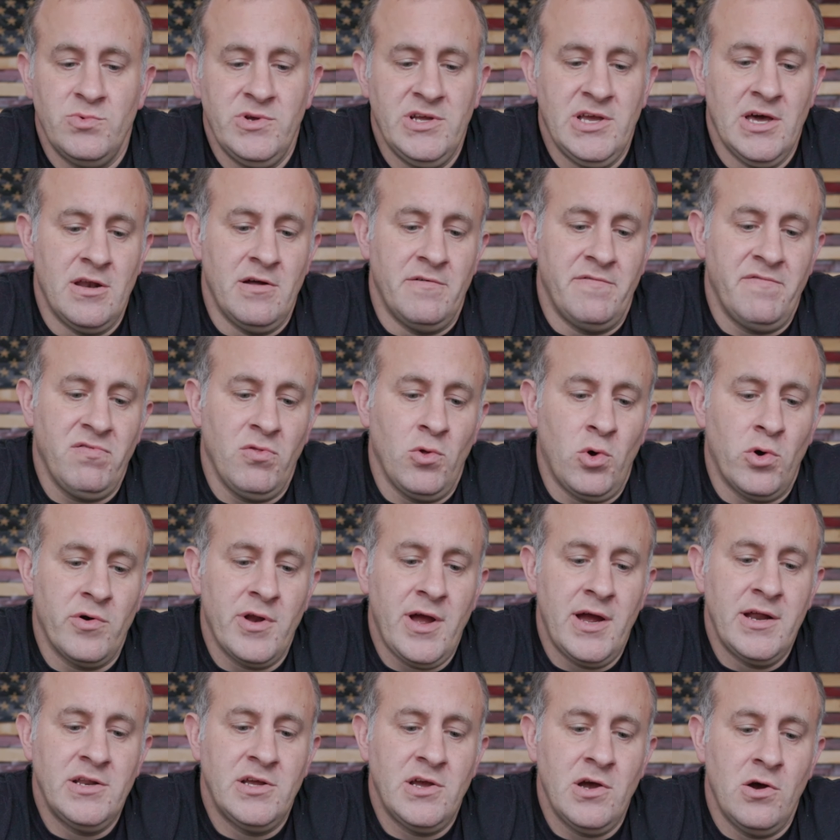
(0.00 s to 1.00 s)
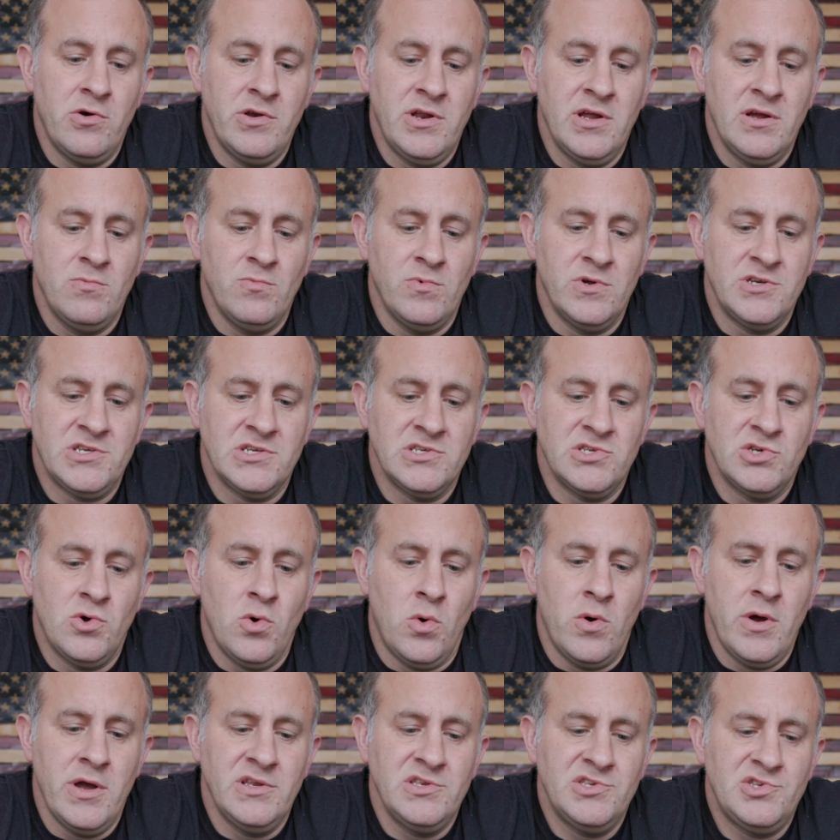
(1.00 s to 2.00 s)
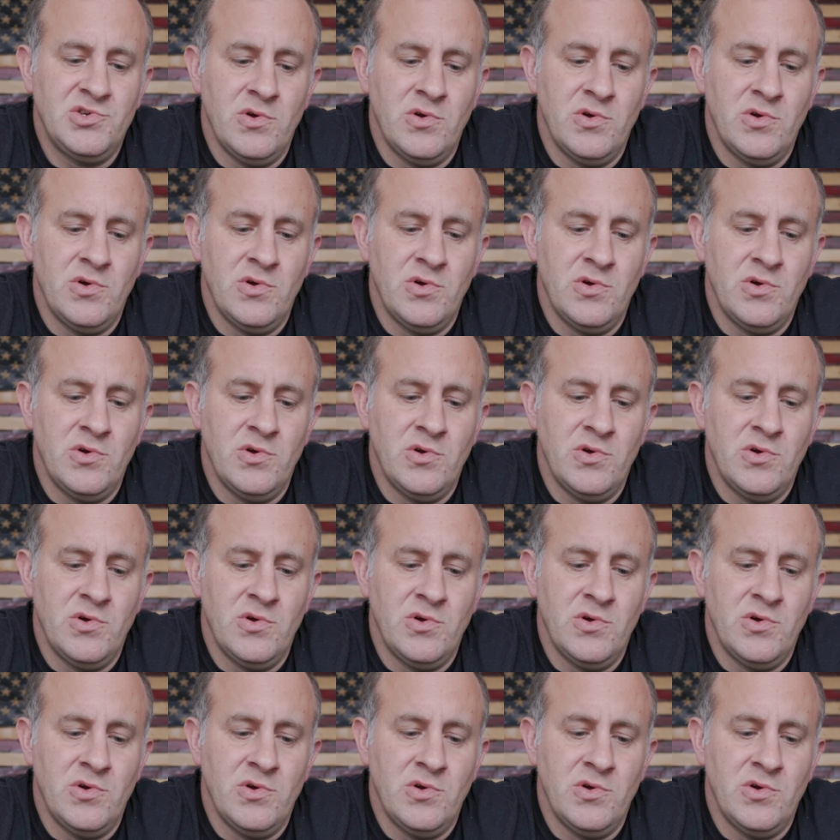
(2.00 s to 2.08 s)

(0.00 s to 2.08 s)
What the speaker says: We got a fluoride coating, which is going